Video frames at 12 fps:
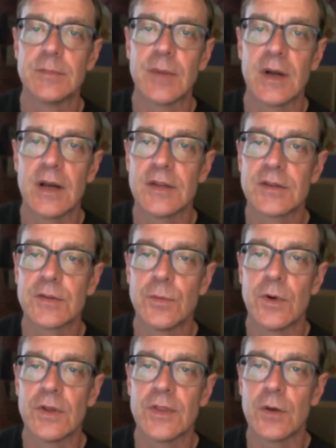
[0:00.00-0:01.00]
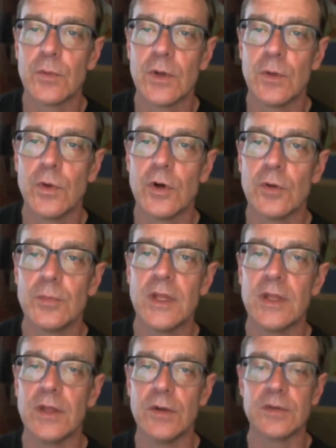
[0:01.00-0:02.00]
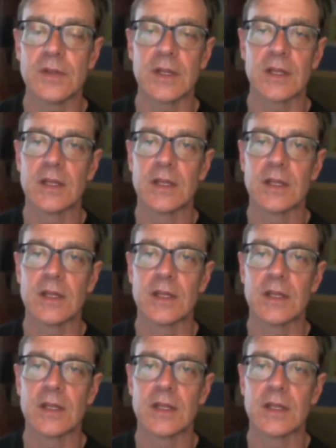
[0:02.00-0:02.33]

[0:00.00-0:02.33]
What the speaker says: but it is the one that we will be using